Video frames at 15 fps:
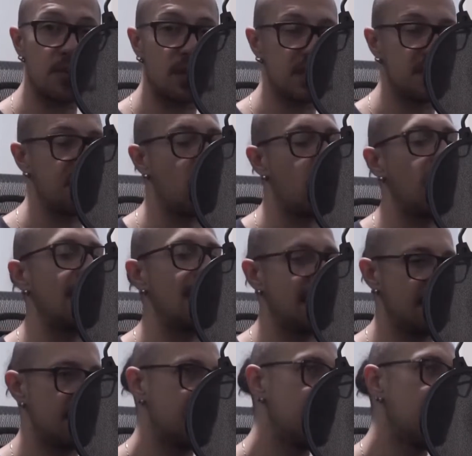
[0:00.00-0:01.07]
transformer in
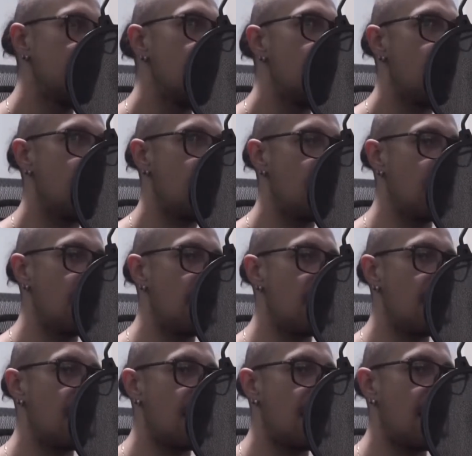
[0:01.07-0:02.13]
it.
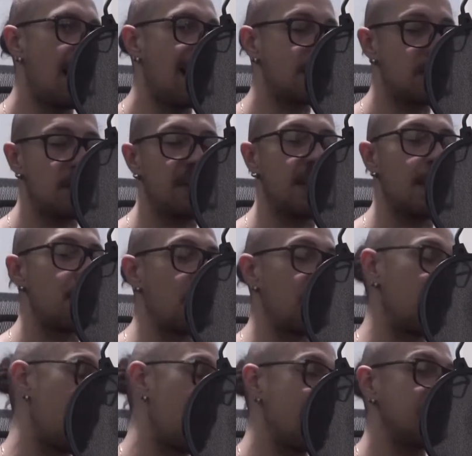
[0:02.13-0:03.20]
I actually think they're
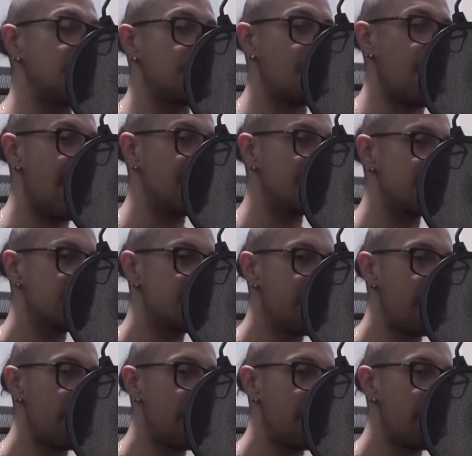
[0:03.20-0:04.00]
both amazing mics,